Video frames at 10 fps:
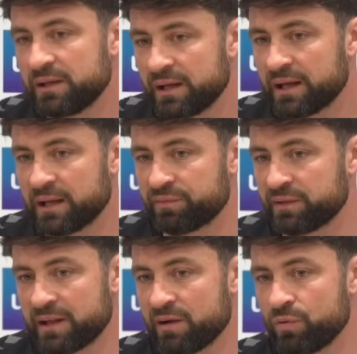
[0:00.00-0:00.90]
And I
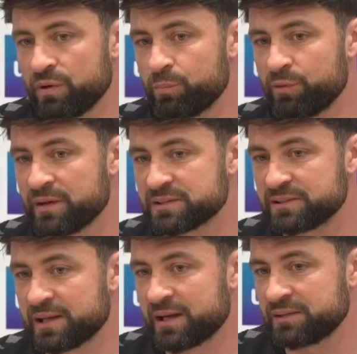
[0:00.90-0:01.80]
think they're all in with us
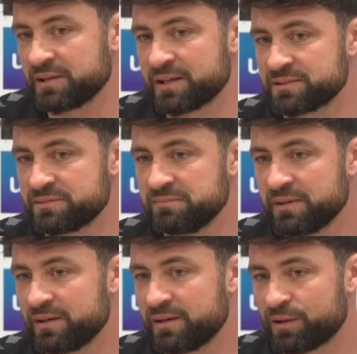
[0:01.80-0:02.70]
and that. And
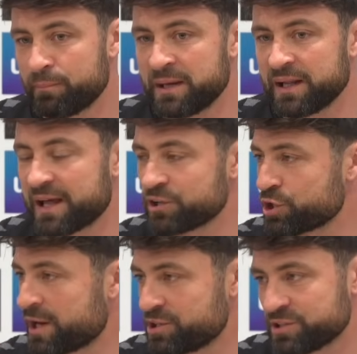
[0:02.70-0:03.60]
the minute that
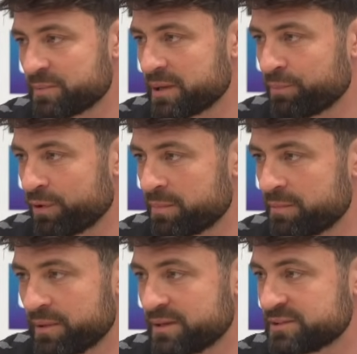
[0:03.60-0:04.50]
changes, there'll be a
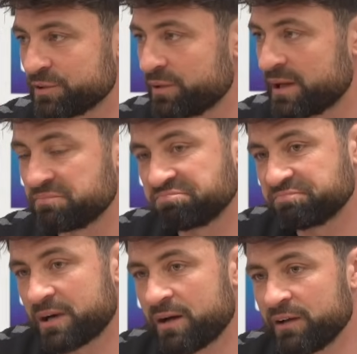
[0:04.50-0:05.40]
problem. But until then,
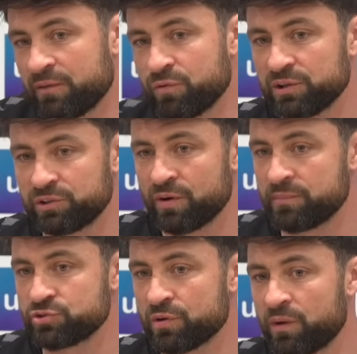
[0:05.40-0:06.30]
I love what I do. I'm
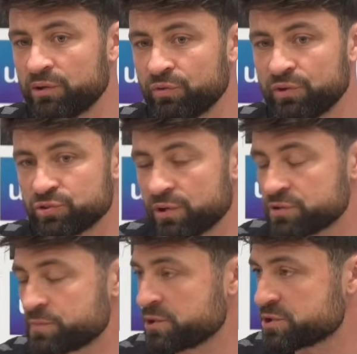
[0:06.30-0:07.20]
enjoying what I do. I enjoy the
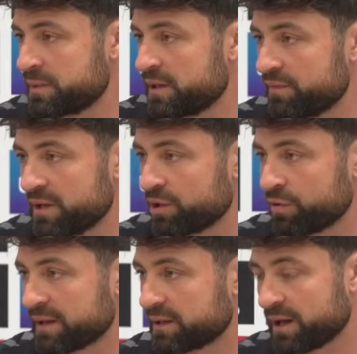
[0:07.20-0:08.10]
responsibility of it. A
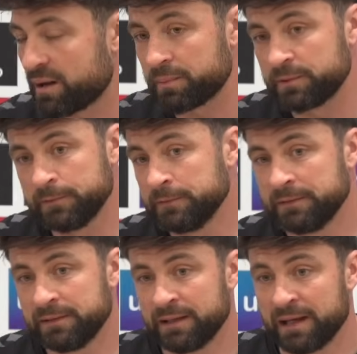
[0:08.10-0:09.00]
great club.
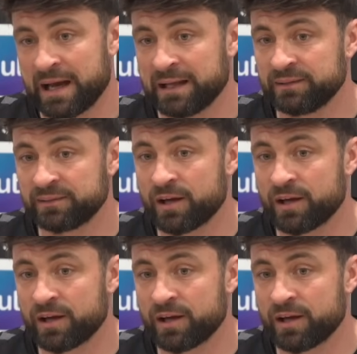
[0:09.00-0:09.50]
And